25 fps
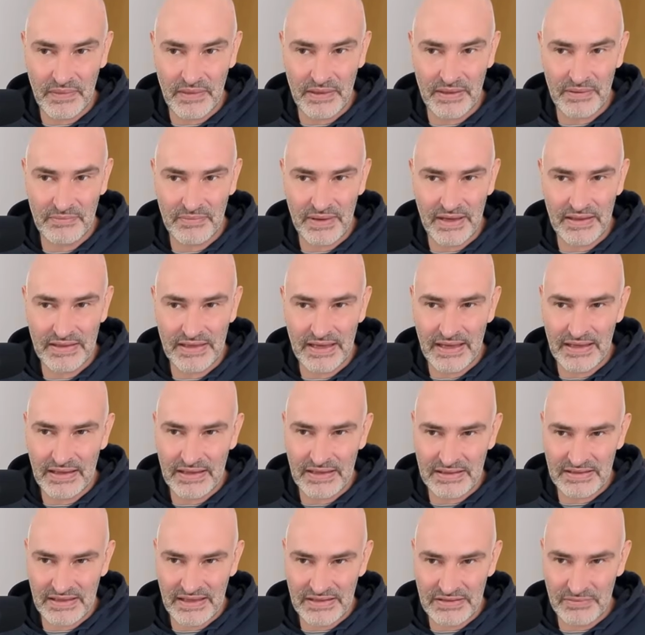If I take,
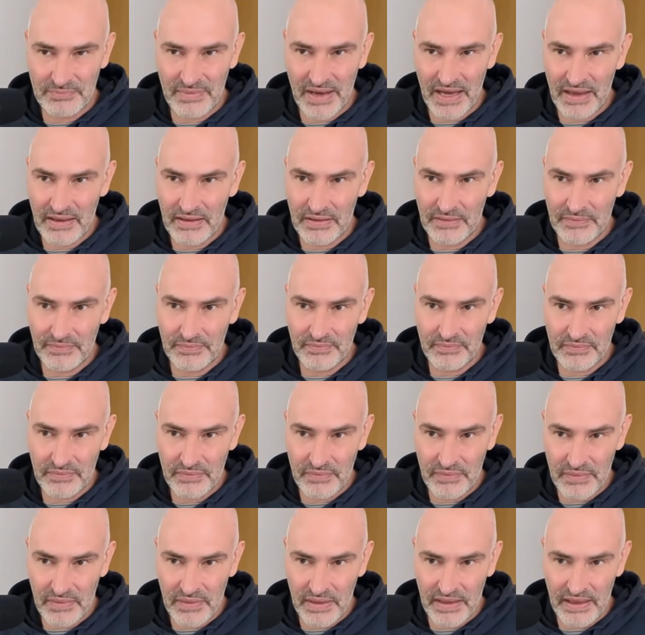he takes back.
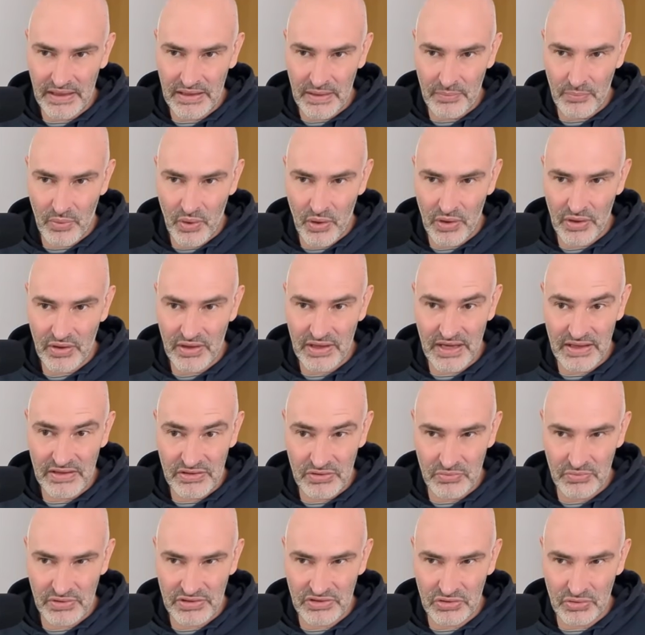And the pawn on
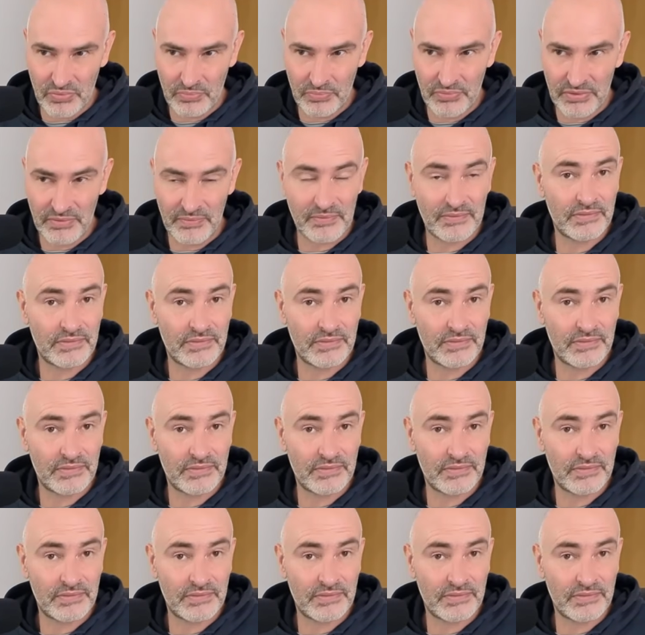a2 is doomed.